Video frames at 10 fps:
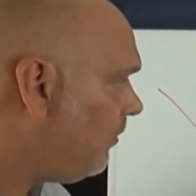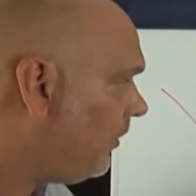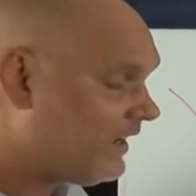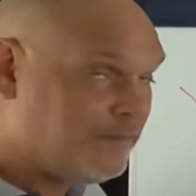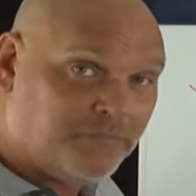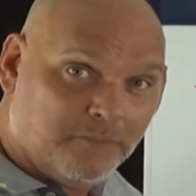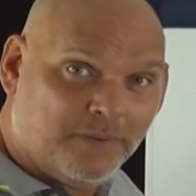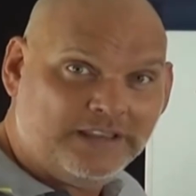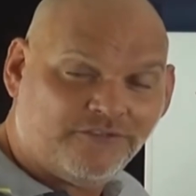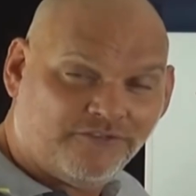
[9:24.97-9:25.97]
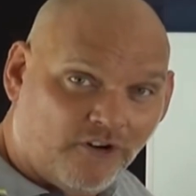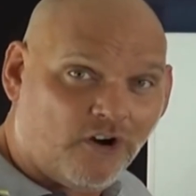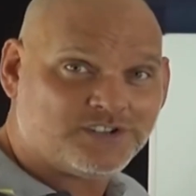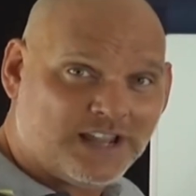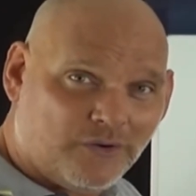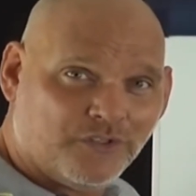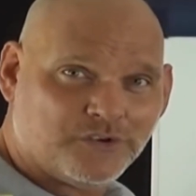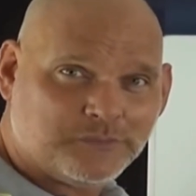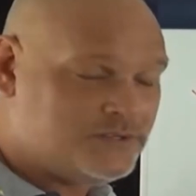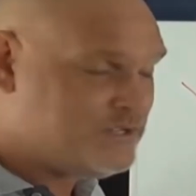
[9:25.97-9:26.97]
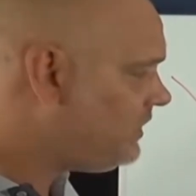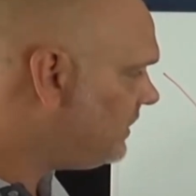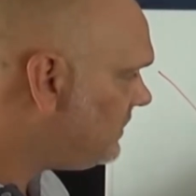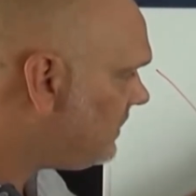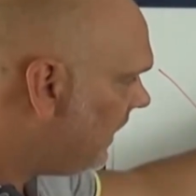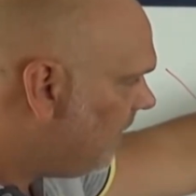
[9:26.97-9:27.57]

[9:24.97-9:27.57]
but they're being forced out of those positions